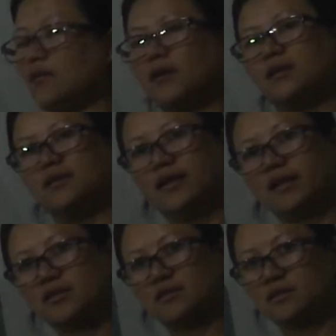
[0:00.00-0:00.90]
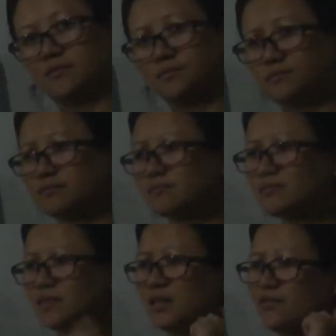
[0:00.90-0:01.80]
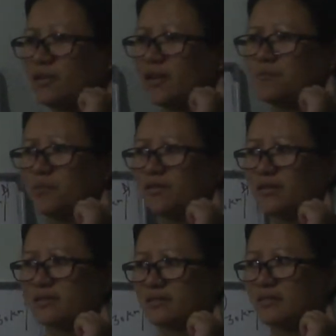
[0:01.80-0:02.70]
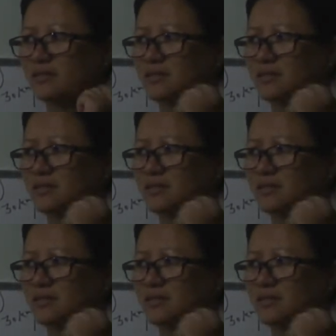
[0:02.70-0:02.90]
out other directions. Even in previous years,